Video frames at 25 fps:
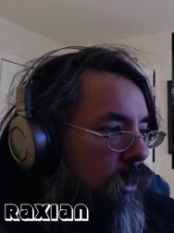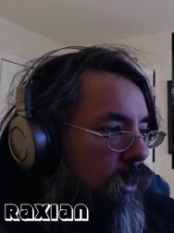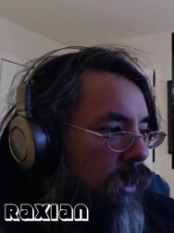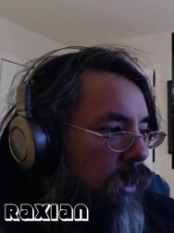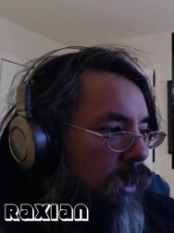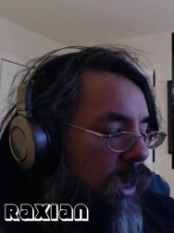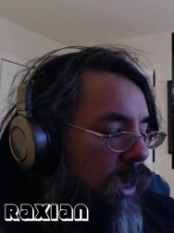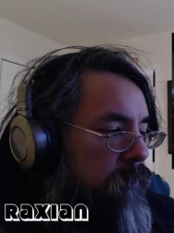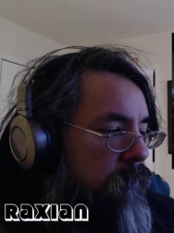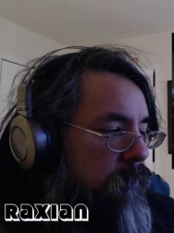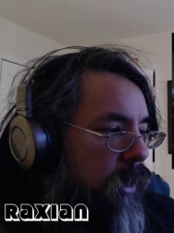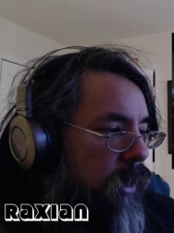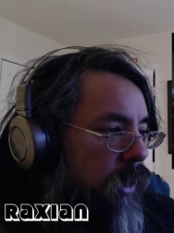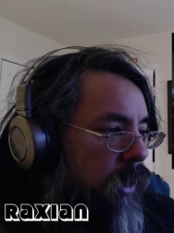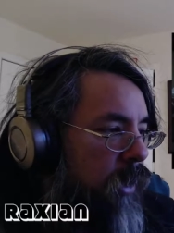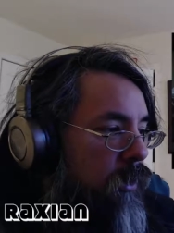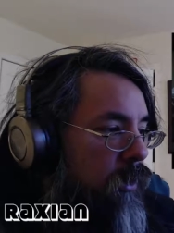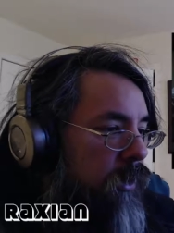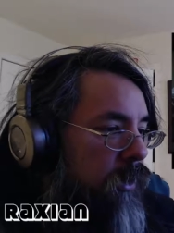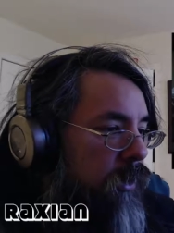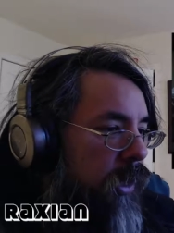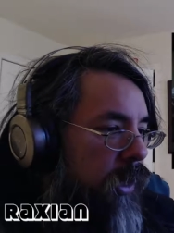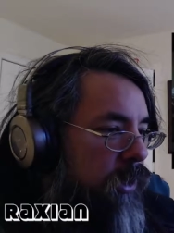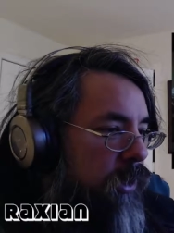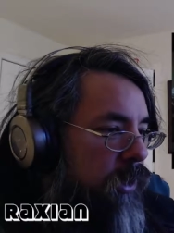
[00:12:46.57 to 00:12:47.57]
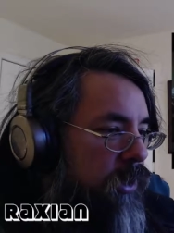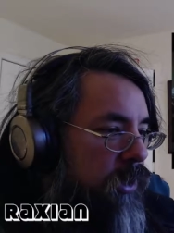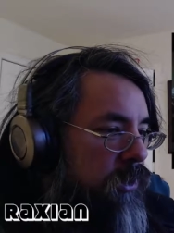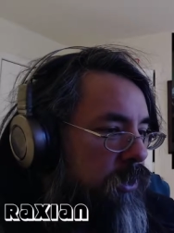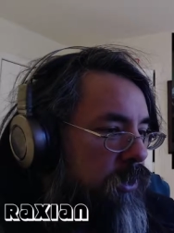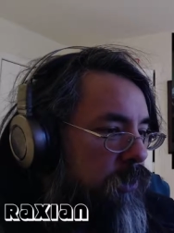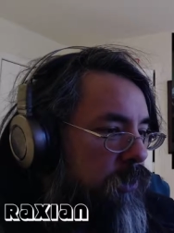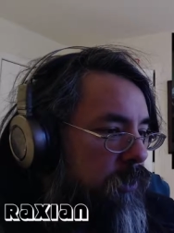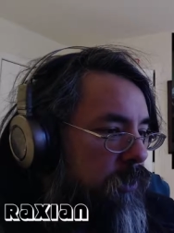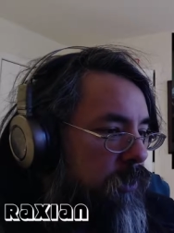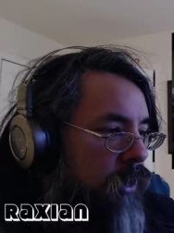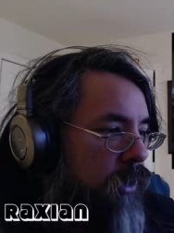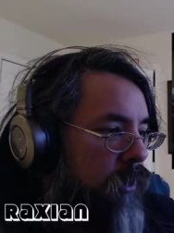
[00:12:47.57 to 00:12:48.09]
Ant-Man, okay, they're
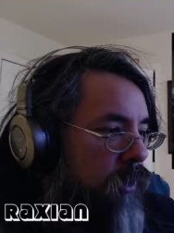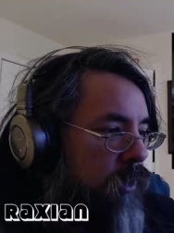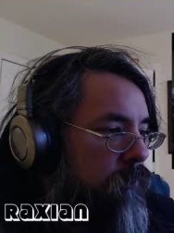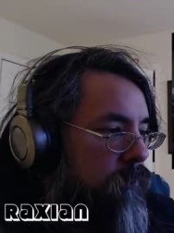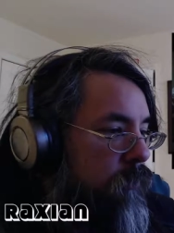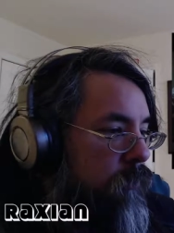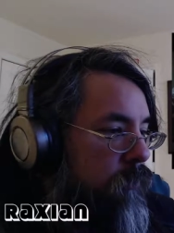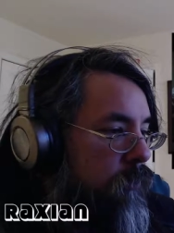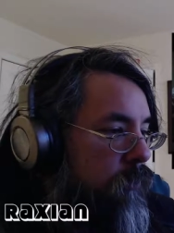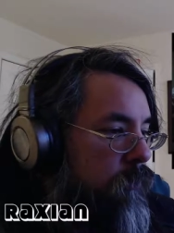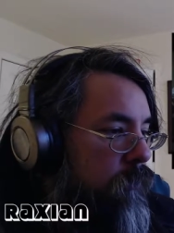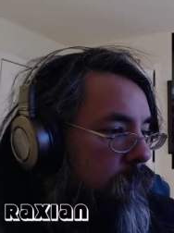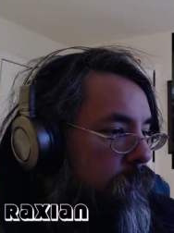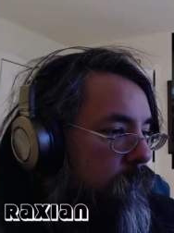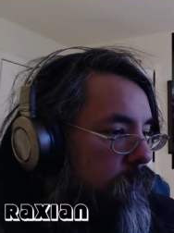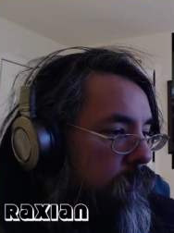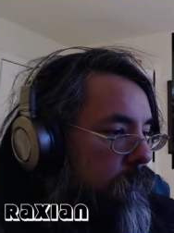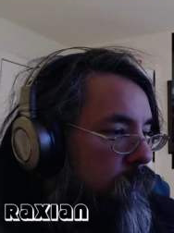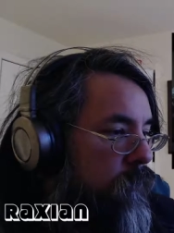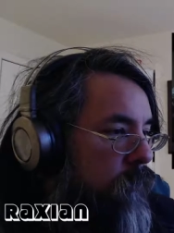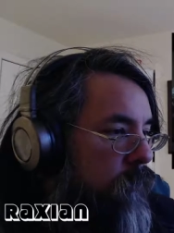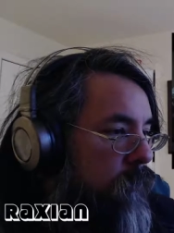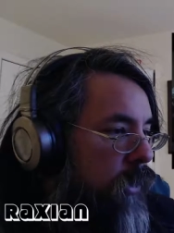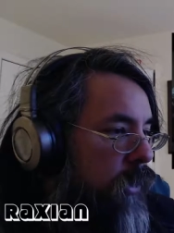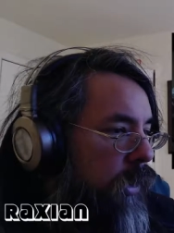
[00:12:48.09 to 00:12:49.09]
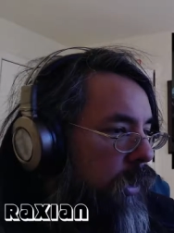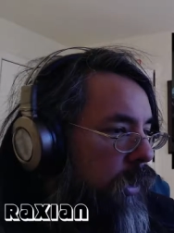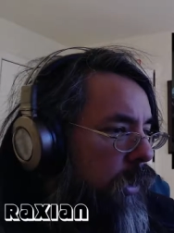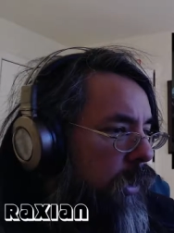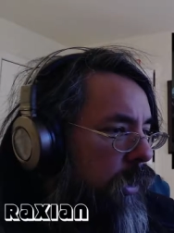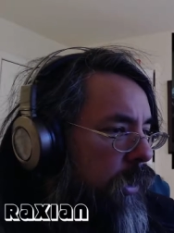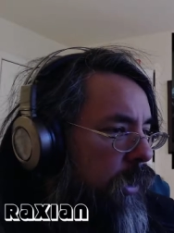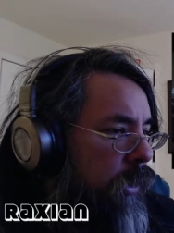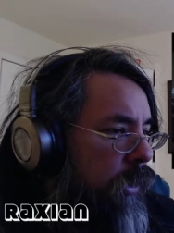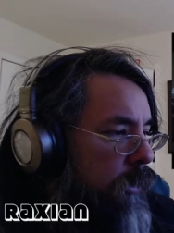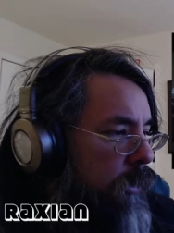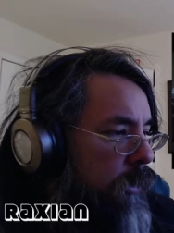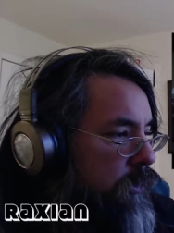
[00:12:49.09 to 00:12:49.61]
suiting up.
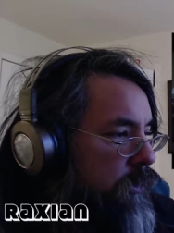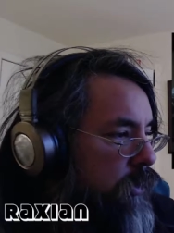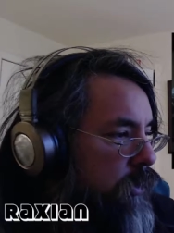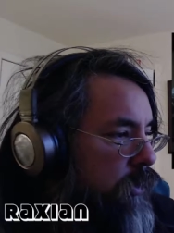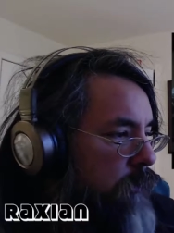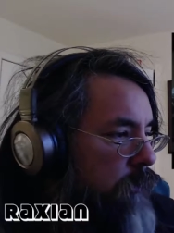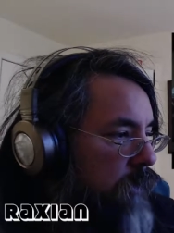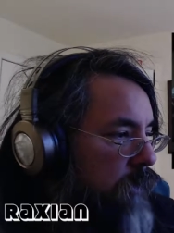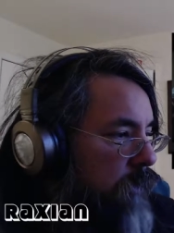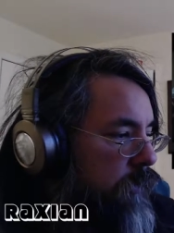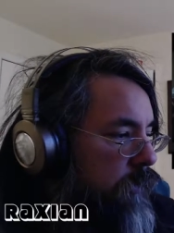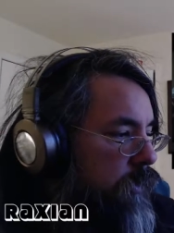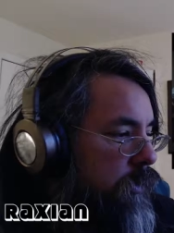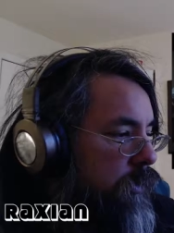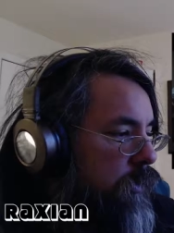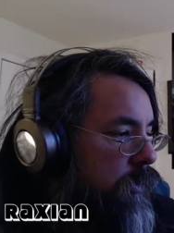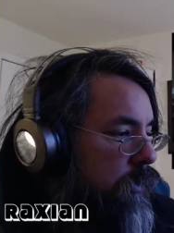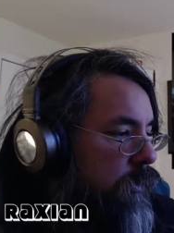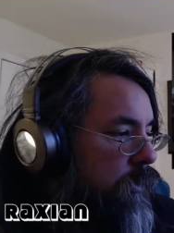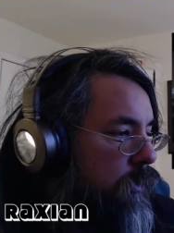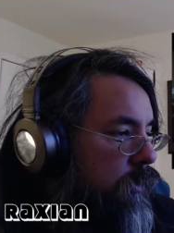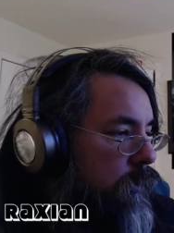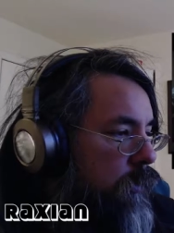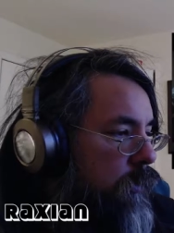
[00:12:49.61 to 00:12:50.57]
And some office.